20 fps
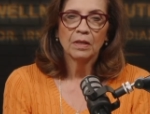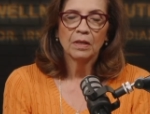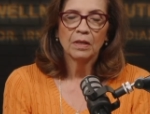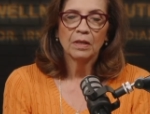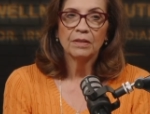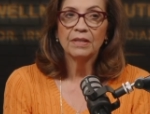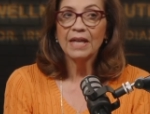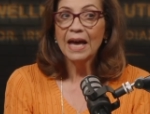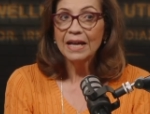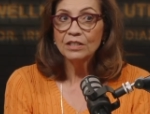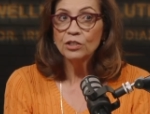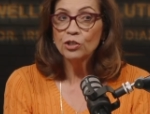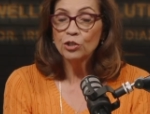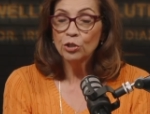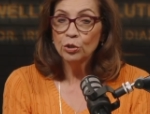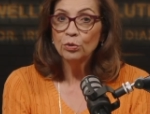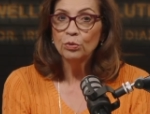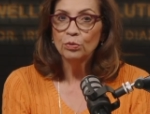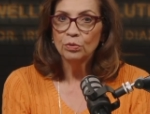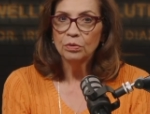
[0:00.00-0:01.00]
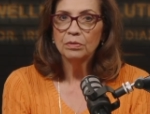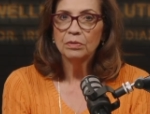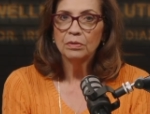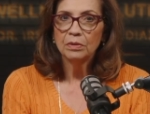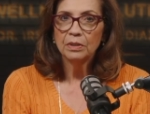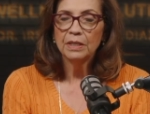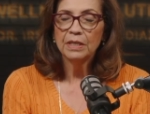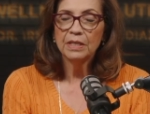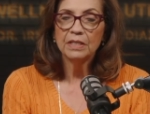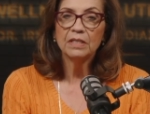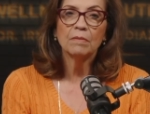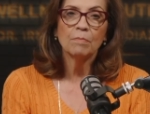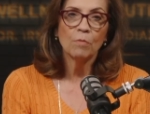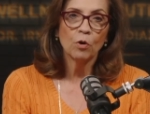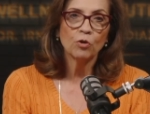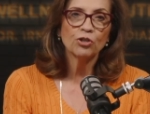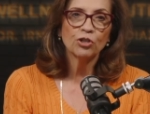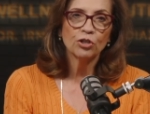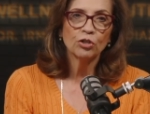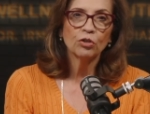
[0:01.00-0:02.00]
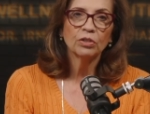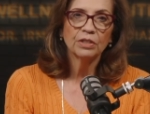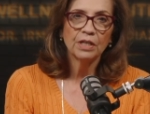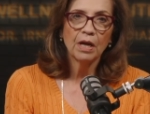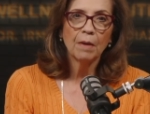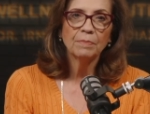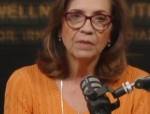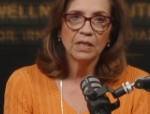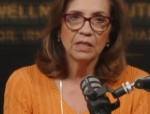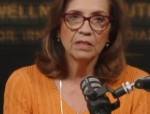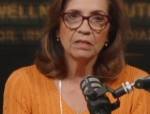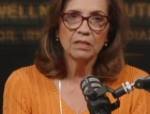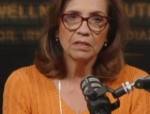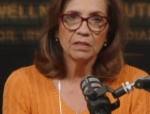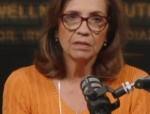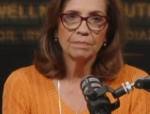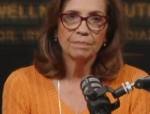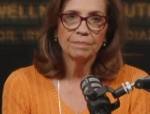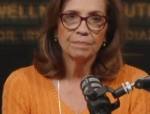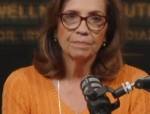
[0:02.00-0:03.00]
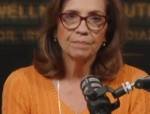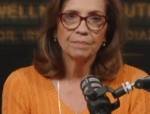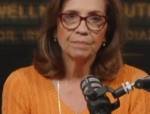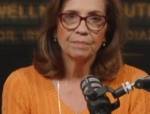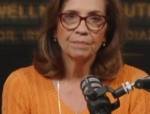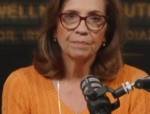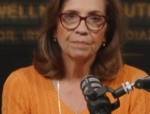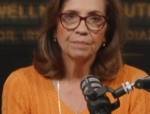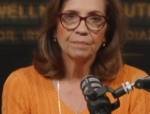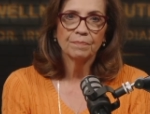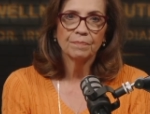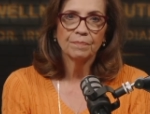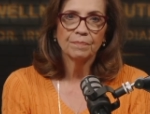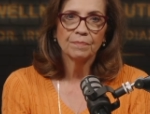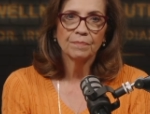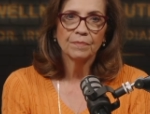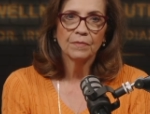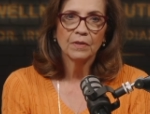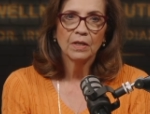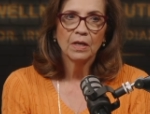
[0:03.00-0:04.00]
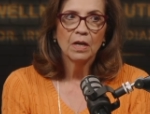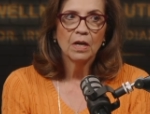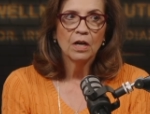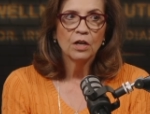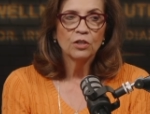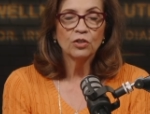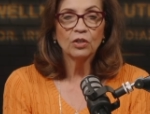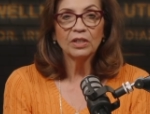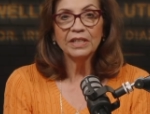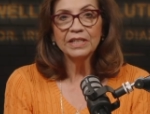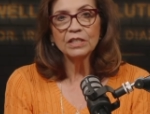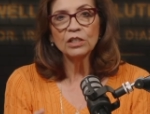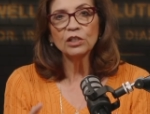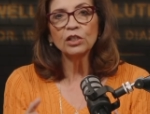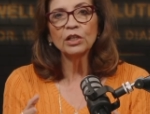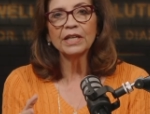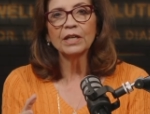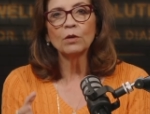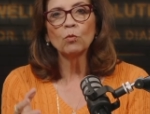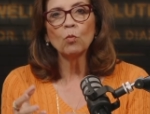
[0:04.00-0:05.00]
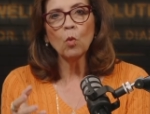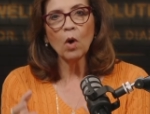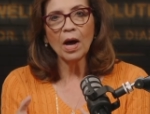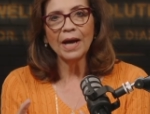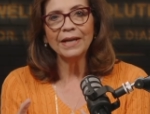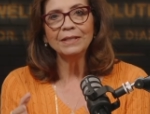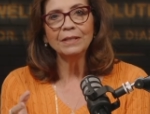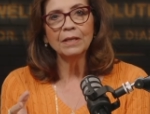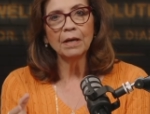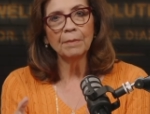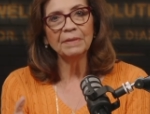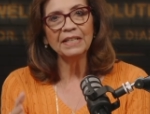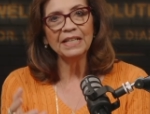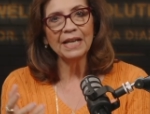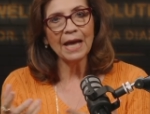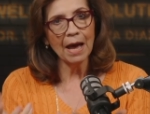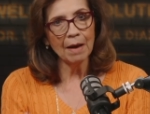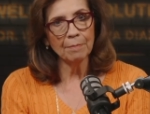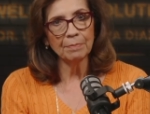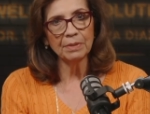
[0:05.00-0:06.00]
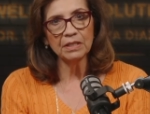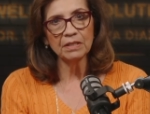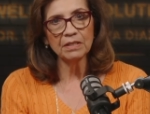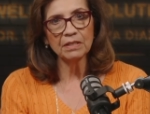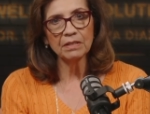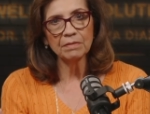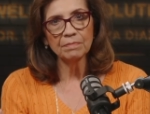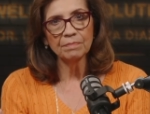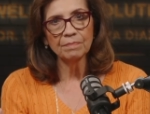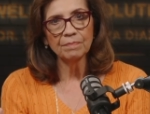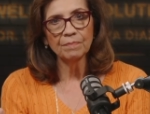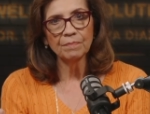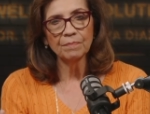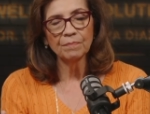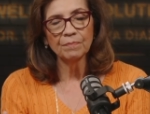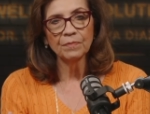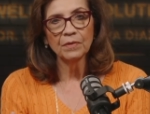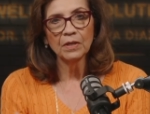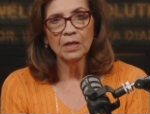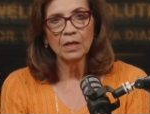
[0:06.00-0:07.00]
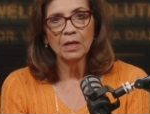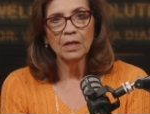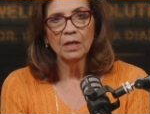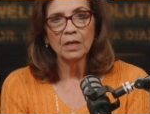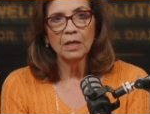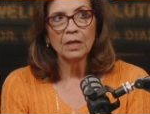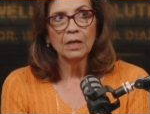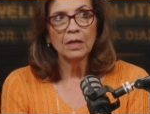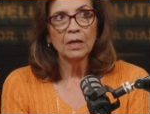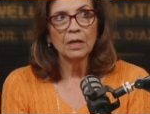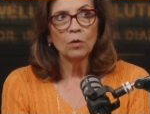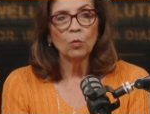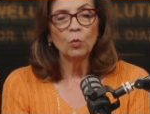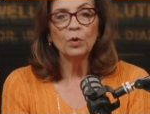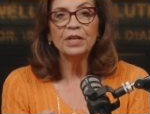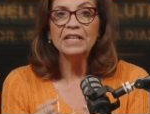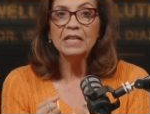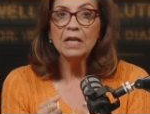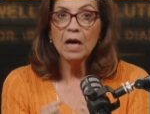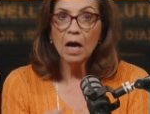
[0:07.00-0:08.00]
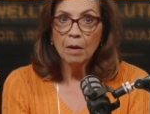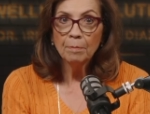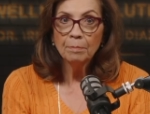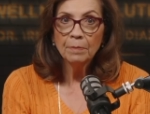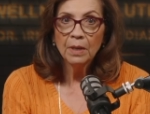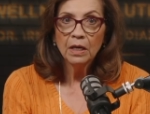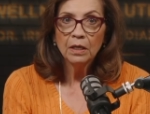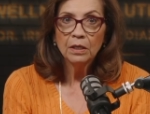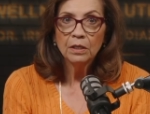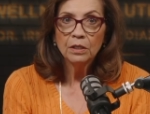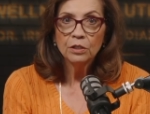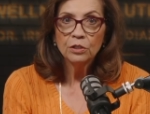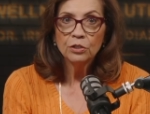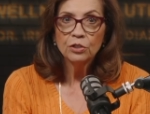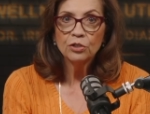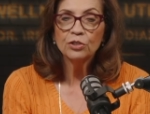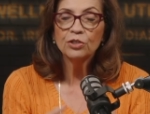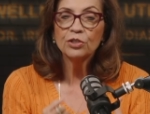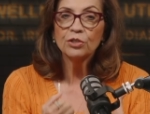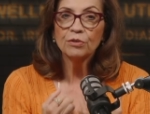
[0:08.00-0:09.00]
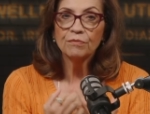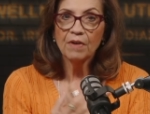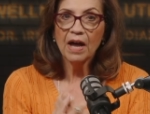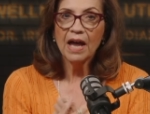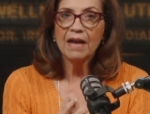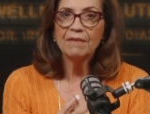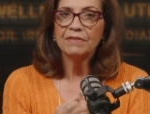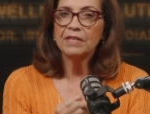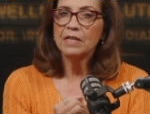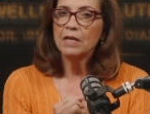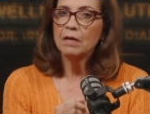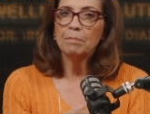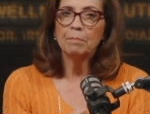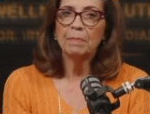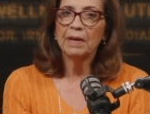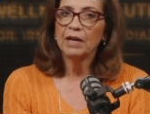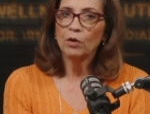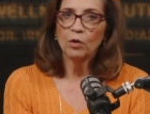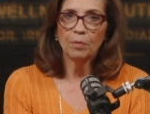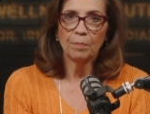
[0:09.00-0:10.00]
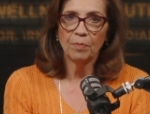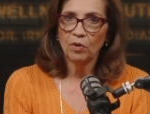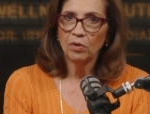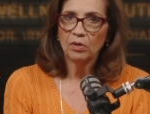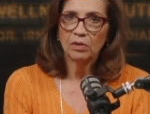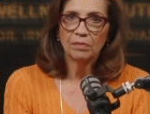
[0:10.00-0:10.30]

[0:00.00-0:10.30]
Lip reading: That too is emotional numbness. So let's look at why numbing happens. We numb to survive the unbearable,